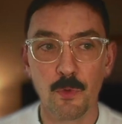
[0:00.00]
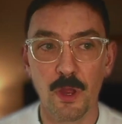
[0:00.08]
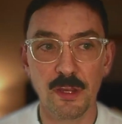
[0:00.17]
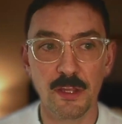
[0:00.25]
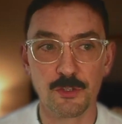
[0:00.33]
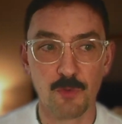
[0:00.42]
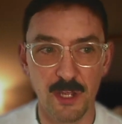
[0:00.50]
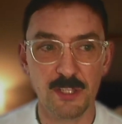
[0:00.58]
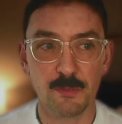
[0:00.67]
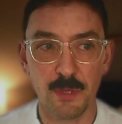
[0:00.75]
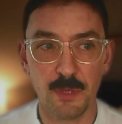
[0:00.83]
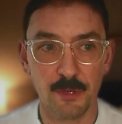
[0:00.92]
Yep. It's great to
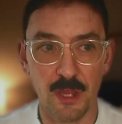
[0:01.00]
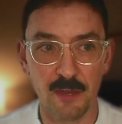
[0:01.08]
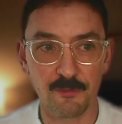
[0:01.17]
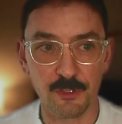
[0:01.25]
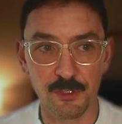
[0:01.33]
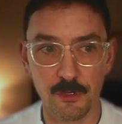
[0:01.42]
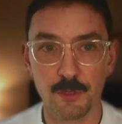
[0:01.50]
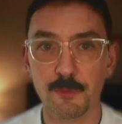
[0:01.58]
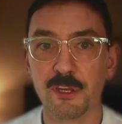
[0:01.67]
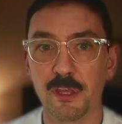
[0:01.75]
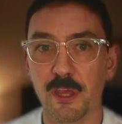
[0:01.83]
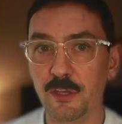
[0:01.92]
be able to have clear
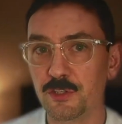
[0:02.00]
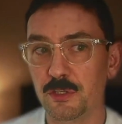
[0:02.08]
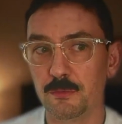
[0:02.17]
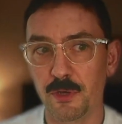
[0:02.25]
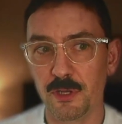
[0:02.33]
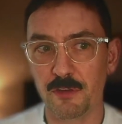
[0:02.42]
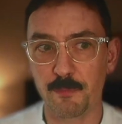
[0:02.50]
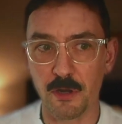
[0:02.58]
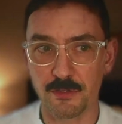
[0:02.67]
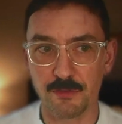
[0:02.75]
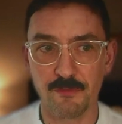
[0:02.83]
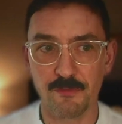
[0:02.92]
communication, but if
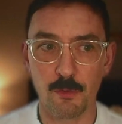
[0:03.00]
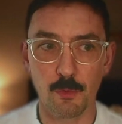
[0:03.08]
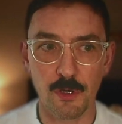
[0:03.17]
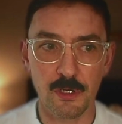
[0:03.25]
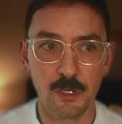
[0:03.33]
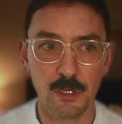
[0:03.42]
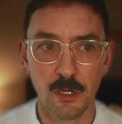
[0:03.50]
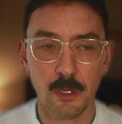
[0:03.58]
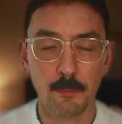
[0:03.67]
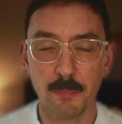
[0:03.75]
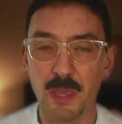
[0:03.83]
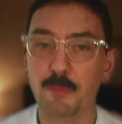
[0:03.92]
parts of that work
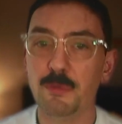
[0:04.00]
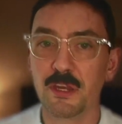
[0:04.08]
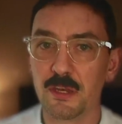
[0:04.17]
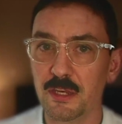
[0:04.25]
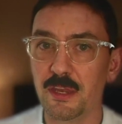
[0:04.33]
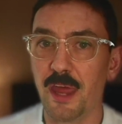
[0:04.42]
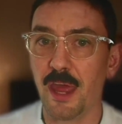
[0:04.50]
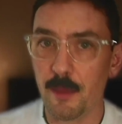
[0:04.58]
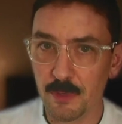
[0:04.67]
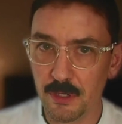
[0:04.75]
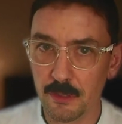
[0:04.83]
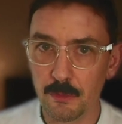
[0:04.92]
maybe didn't need to
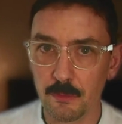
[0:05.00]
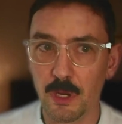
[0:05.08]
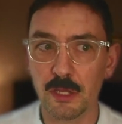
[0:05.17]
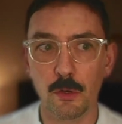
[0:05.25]
happen, right?